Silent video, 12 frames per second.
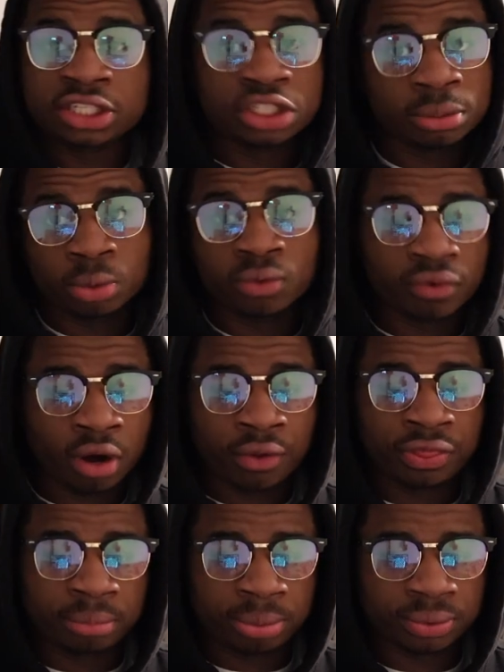engine move
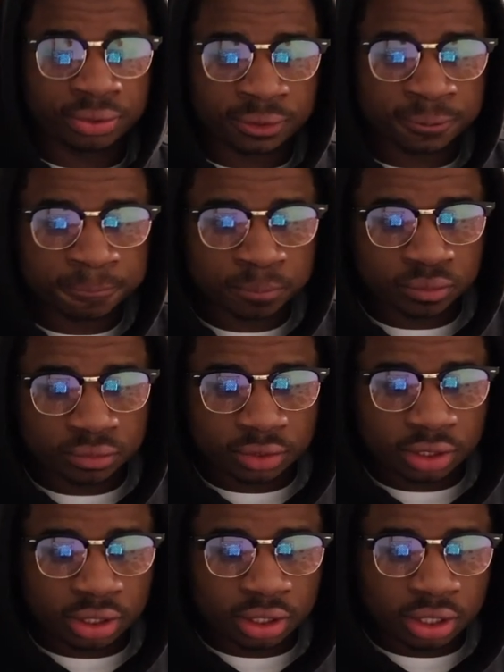on the board.
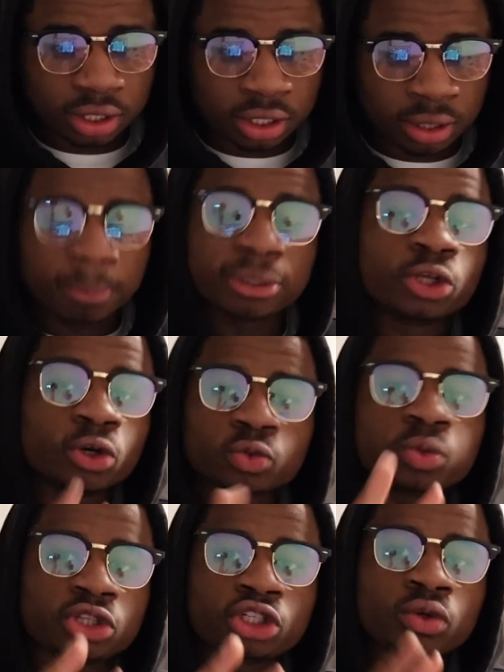But those
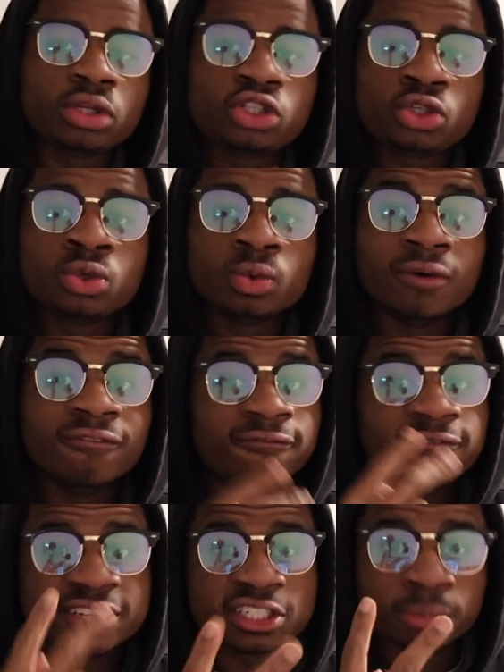were the only 2
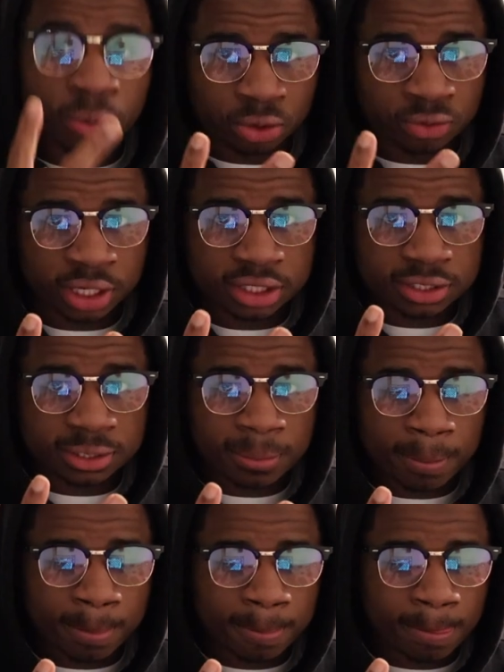visible threats.
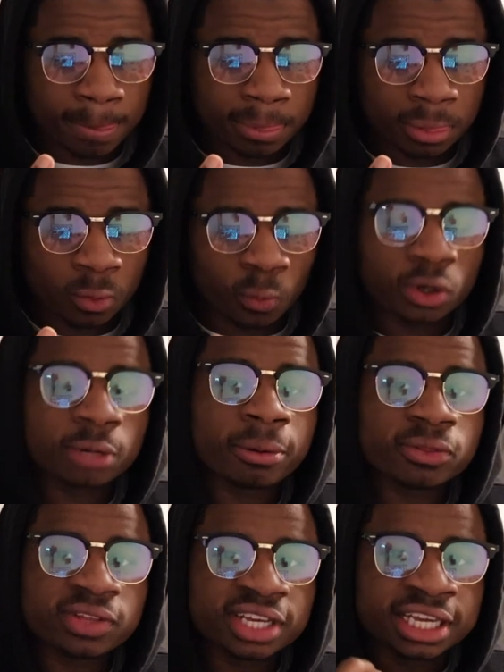What
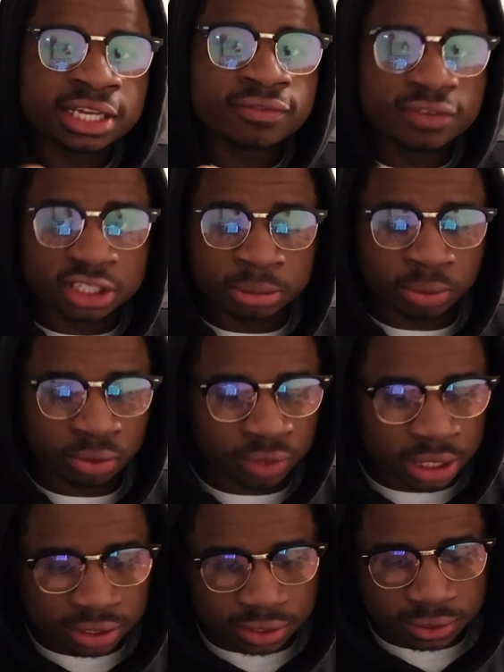about the invisible
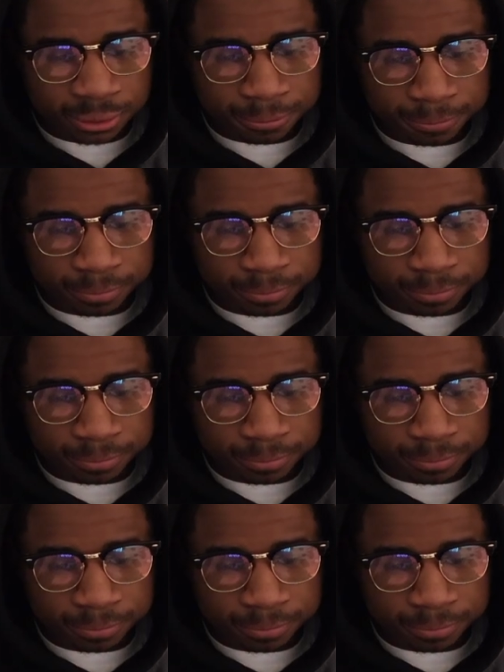threats?